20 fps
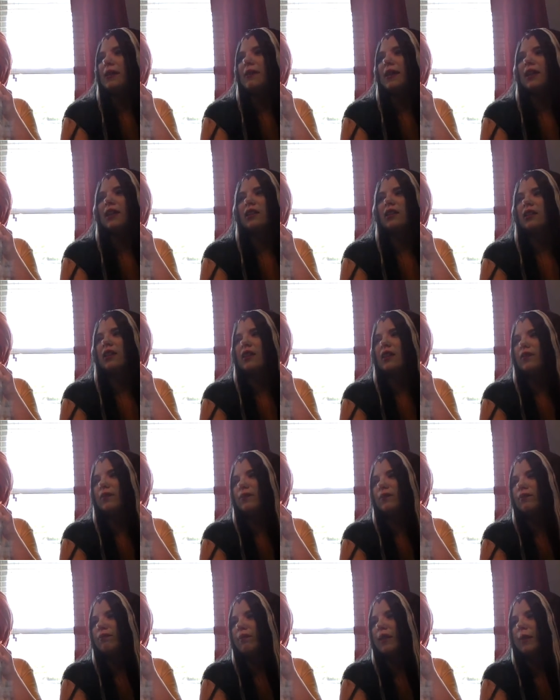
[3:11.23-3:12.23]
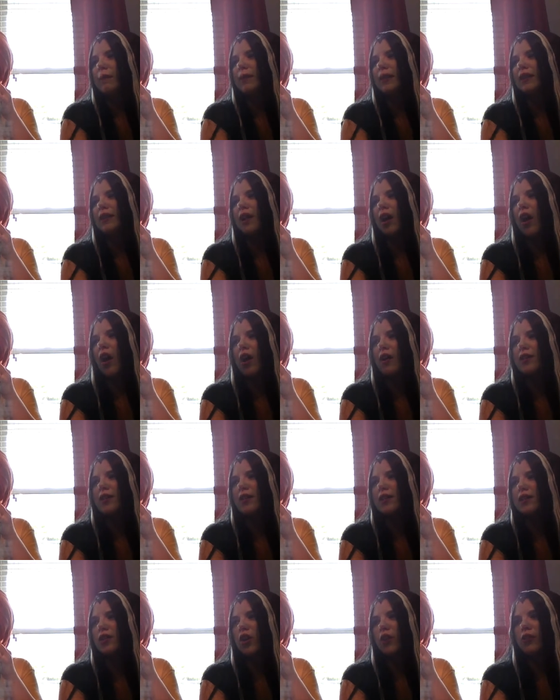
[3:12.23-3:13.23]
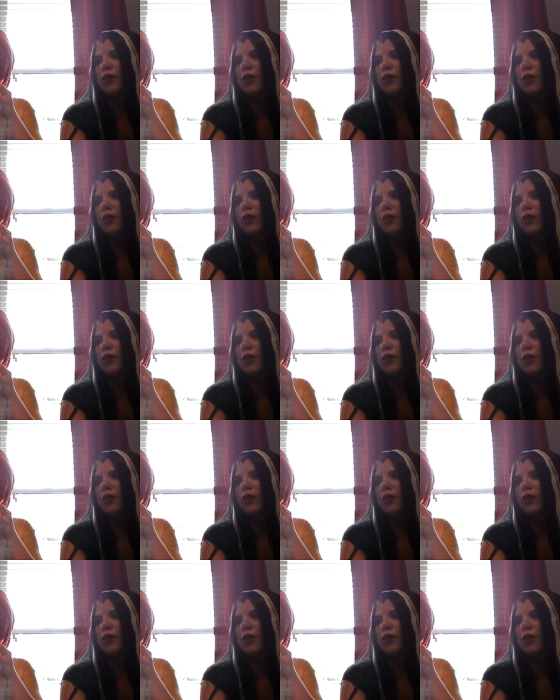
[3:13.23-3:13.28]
make the hotness go